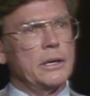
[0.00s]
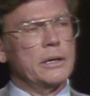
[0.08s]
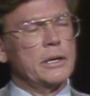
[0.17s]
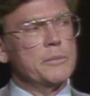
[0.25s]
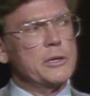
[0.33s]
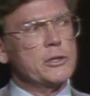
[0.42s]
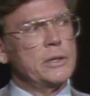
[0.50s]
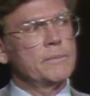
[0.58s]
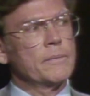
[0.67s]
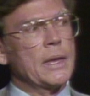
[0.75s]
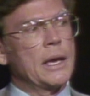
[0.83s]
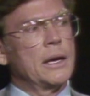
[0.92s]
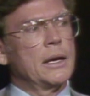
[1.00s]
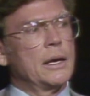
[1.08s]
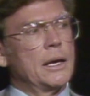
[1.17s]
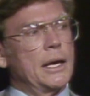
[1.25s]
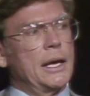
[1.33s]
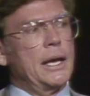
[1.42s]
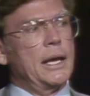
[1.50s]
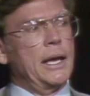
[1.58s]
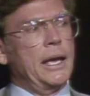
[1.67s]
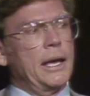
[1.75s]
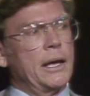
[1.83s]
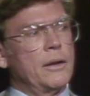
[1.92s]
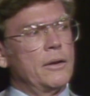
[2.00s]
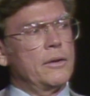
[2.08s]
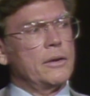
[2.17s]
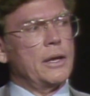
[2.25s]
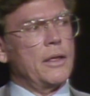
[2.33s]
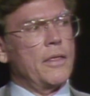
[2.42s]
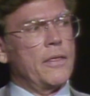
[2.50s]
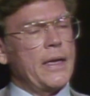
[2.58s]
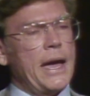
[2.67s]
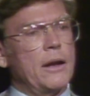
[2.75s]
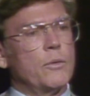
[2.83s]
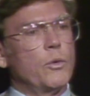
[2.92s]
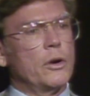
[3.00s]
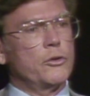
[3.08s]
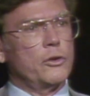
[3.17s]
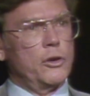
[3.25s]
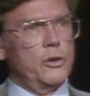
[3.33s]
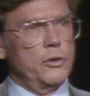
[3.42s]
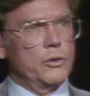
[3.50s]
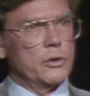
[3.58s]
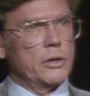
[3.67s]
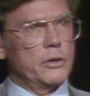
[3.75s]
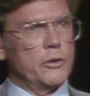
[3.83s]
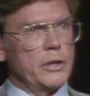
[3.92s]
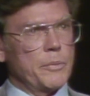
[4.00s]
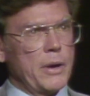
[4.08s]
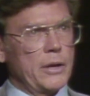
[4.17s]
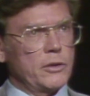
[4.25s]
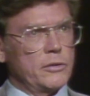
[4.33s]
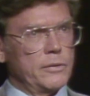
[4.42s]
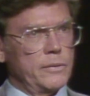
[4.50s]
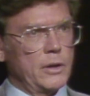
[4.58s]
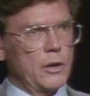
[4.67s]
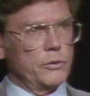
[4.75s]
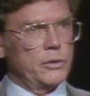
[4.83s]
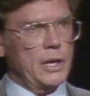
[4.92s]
An Idahoan, Peter Johnson, took charge at the Bonneville Power Administration in 1981,